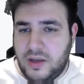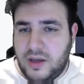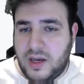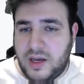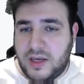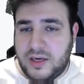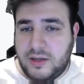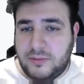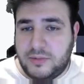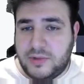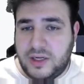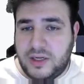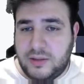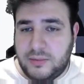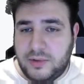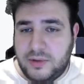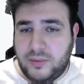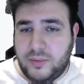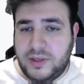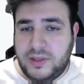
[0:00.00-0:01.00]

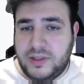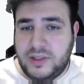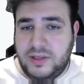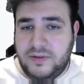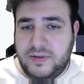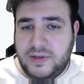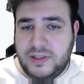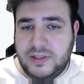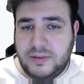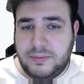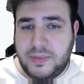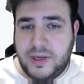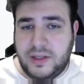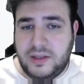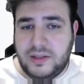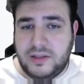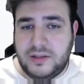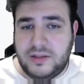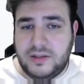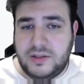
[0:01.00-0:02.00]
unobtainable when leaving the battle
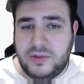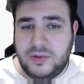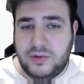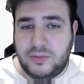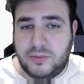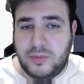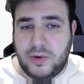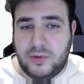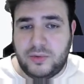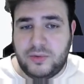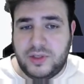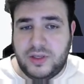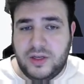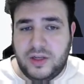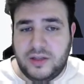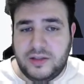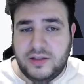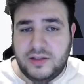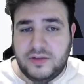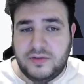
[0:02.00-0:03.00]
in duel mode,
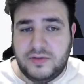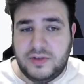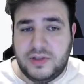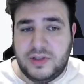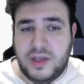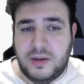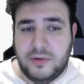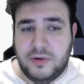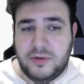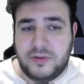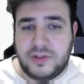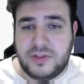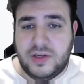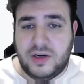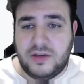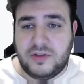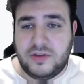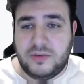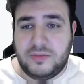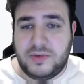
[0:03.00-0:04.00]
regardless of the number of
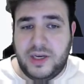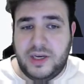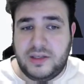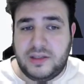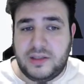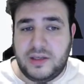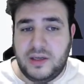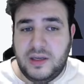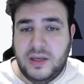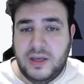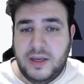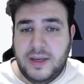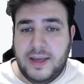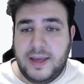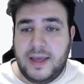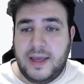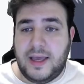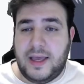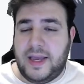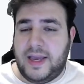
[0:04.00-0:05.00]
stars obtained.
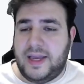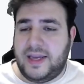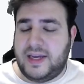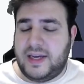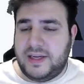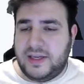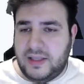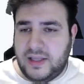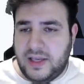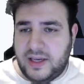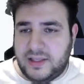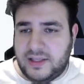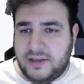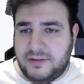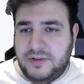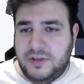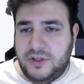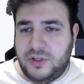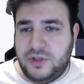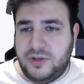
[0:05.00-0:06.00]
I kind of like that
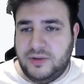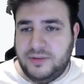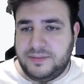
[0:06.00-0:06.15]
feature.